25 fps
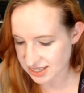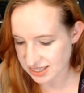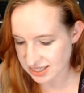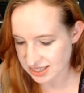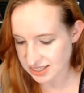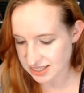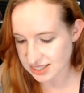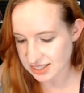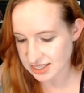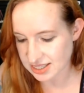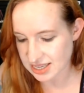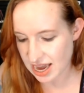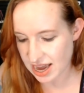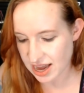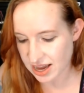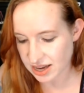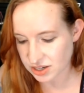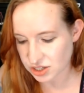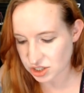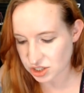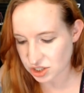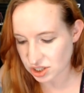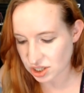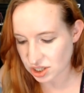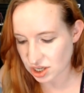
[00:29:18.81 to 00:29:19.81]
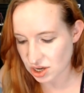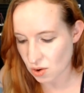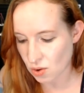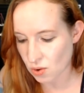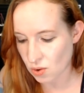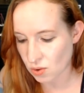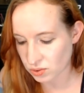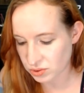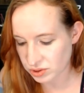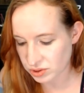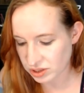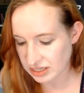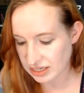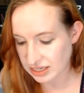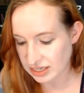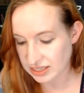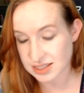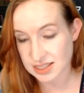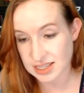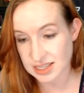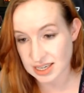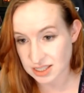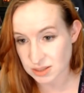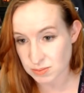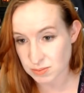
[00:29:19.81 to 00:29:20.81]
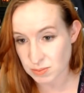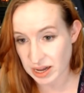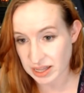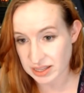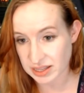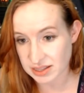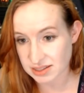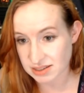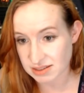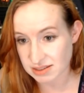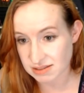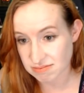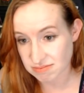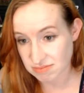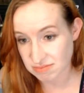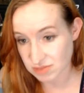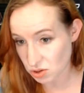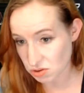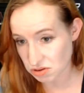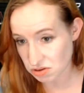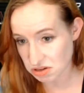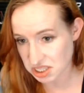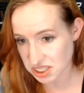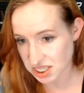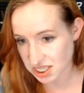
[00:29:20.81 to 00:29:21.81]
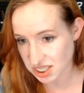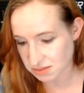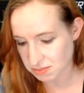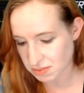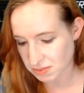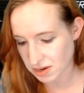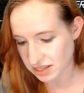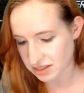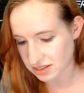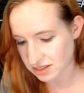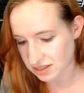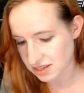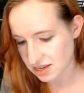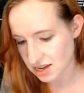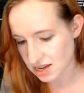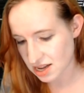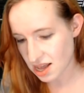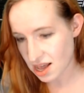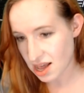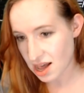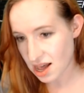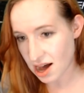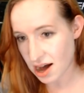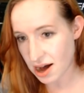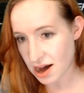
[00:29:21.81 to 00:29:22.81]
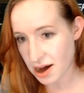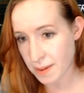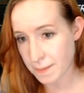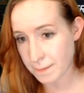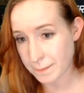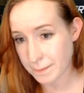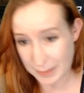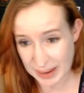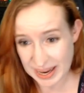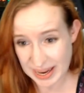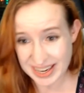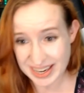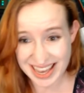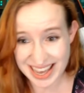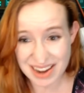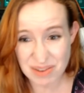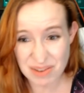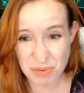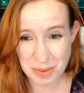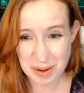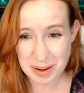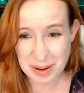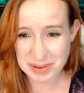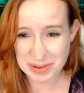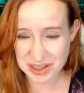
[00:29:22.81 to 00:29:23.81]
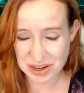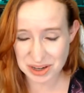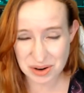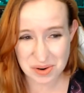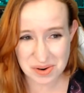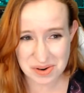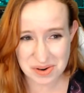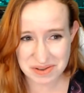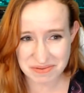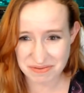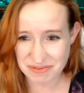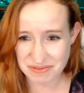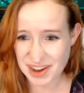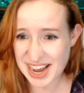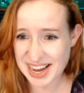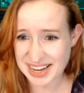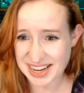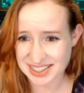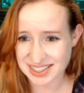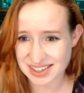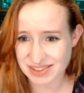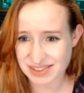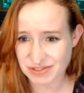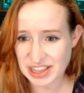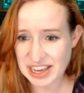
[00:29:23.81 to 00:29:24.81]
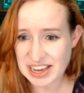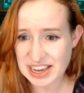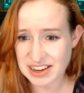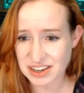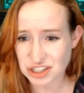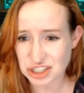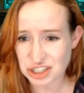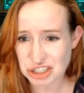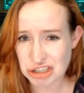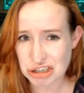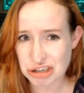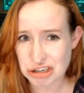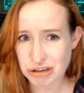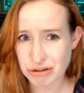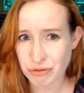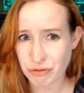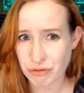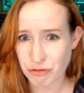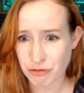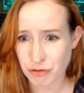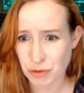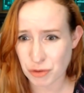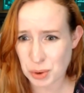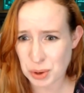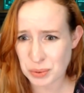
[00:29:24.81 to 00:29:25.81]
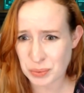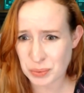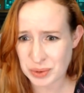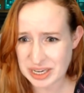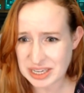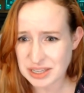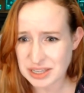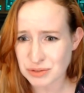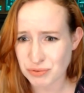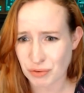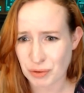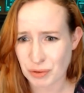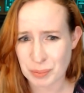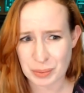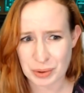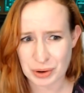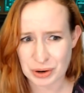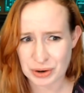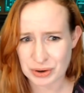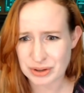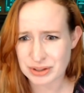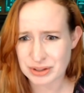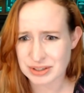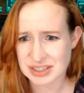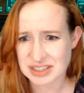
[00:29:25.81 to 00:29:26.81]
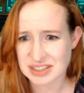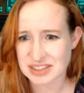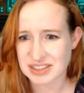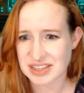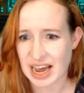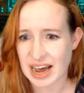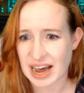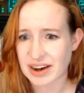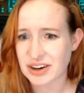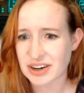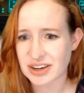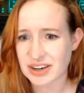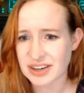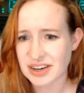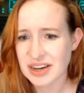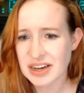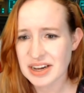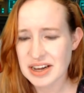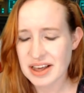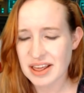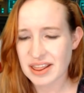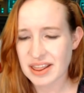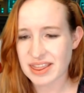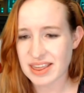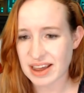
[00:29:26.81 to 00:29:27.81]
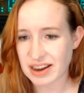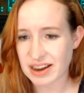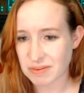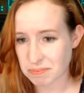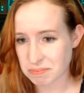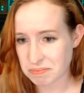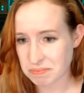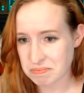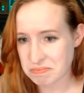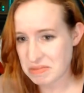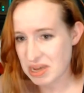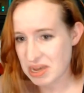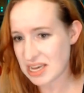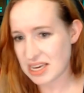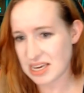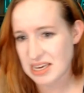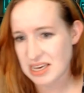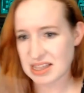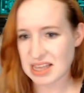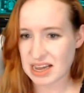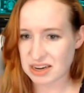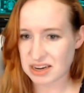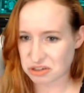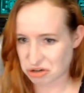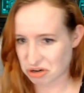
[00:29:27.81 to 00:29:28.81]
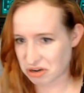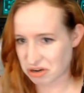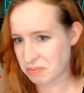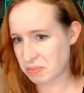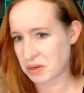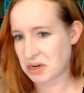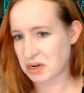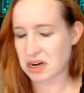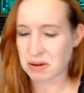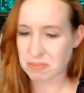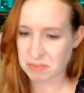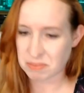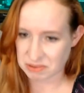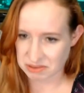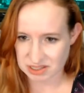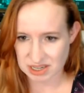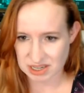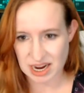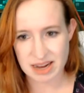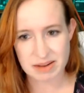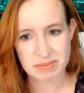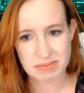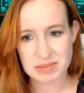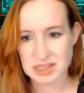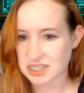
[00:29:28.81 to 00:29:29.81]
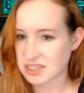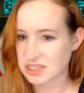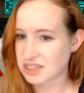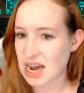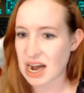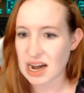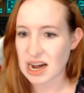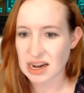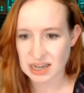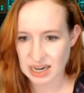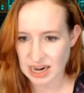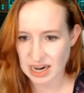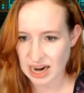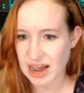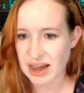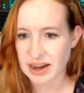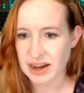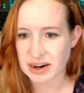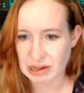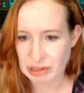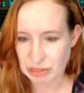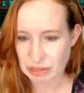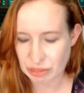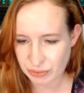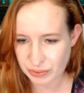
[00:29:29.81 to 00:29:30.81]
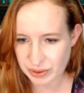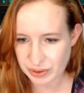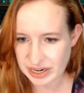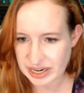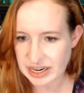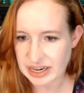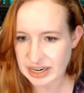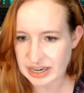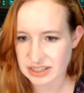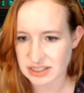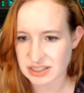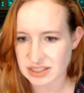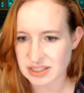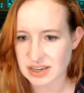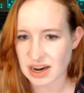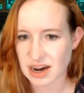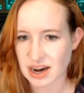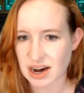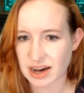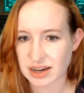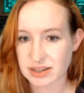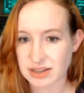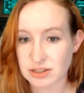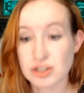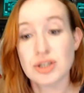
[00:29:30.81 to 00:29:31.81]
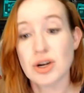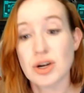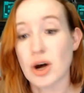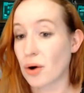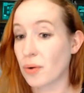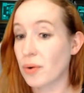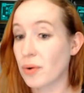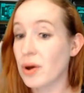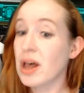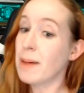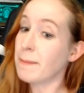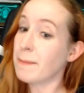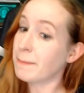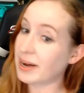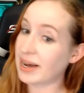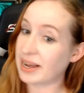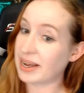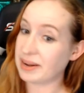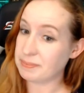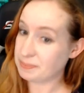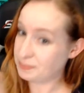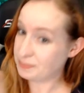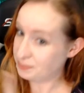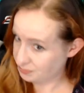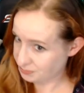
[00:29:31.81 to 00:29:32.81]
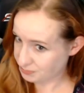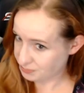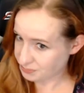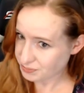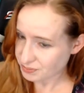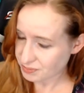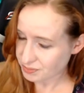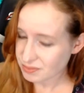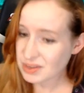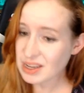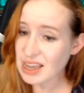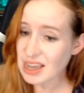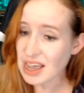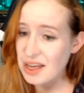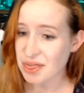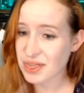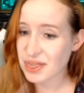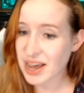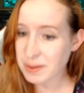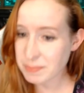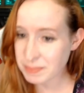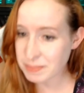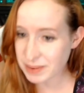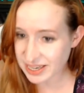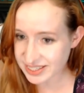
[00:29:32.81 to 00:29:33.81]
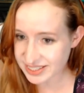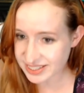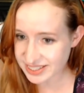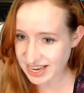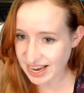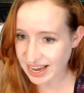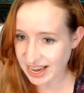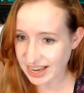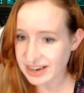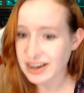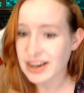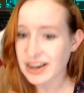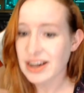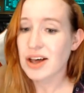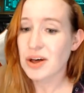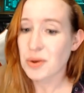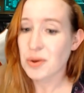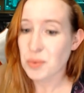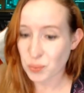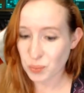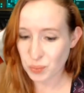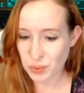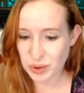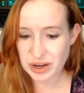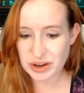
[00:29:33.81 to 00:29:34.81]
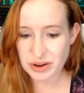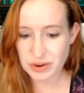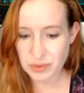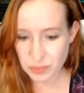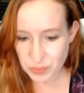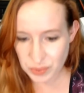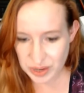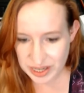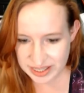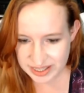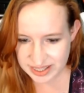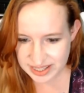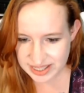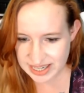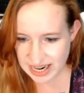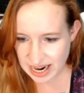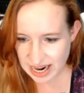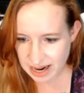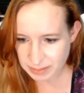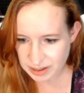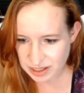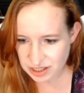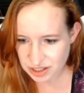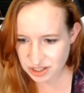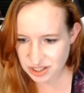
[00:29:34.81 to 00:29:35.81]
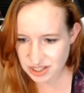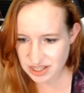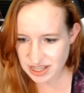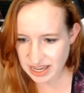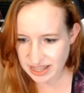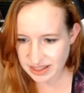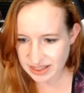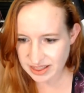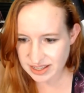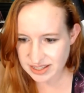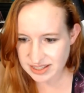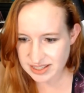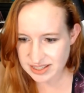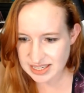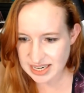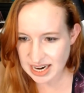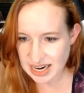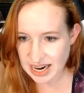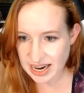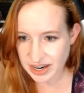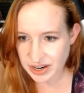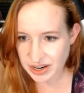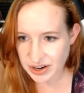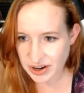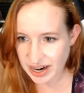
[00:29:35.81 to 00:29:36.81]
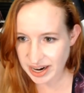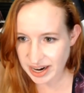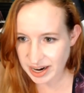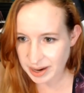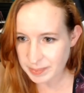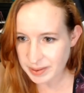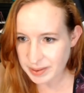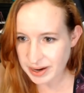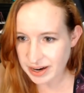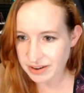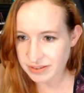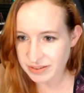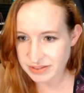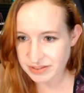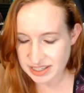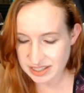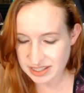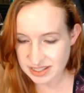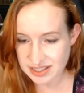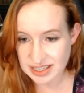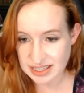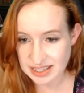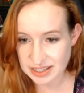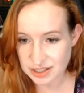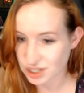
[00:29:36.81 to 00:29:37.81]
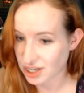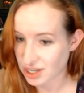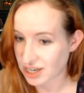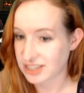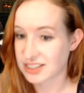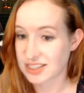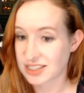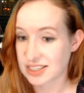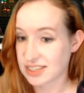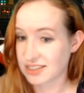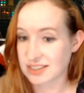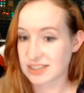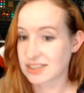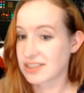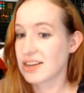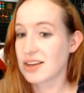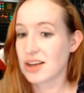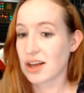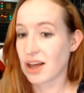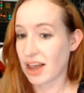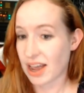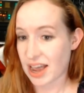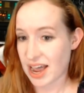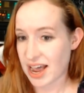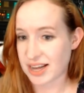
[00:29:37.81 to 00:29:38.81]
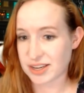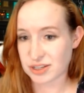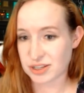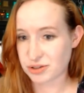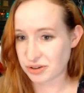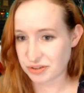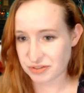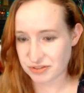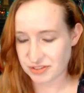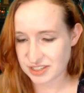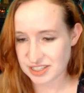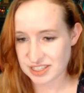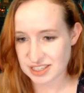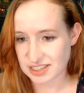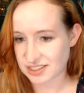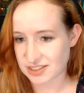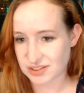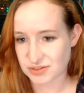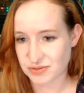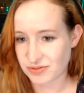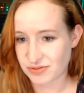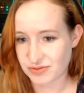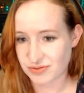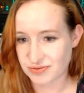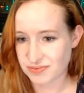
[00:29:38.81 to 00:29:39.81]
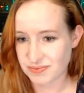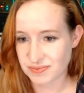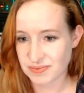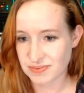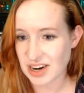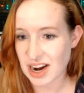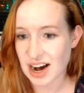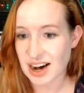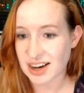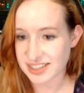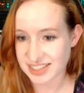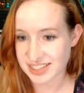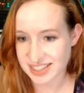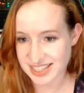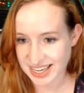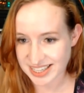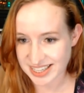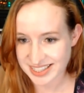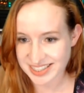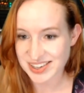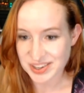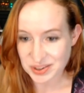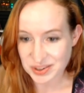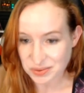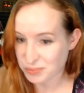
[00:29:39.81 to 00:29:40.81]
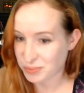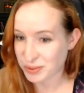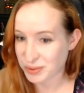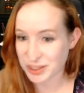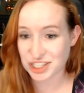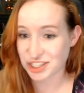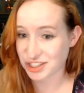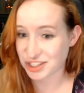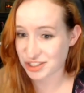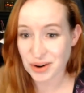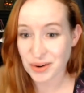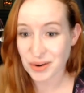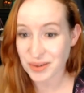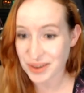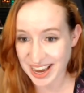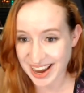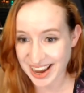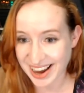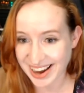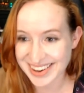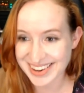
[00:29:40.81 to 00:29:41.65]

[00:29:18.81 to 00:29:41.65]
It's actually only 6 months. It's only 6 months. Again, remember, they're going fast. If they can just do 4 weeks from Earth to Saturn, then making that trip a couple times is not going to add on 3 years. But that being said, we established that this diagram of these slingshots is astrophysics nonsense, which is okay.